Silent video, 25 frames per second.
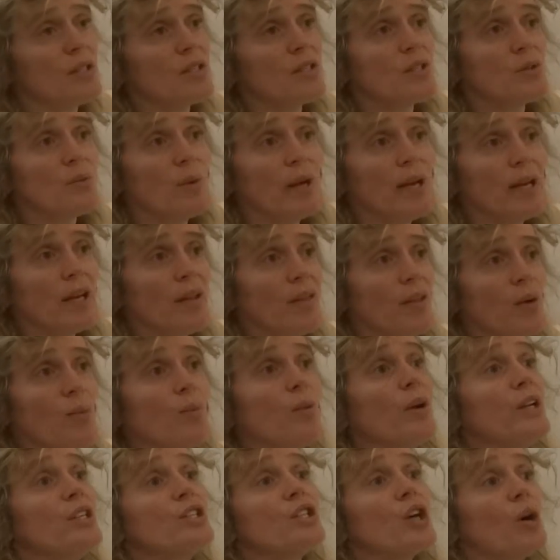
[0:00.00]
in Sweden that
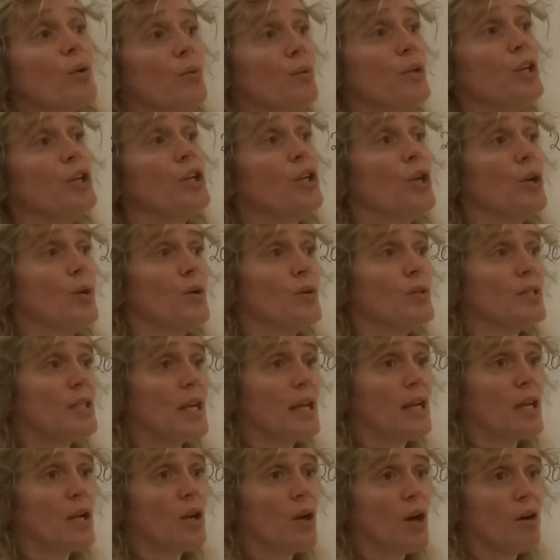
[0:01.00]
we don't use
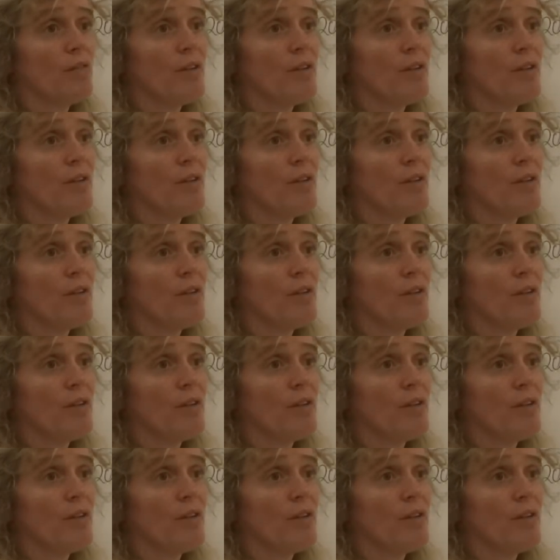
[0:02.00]
in a lot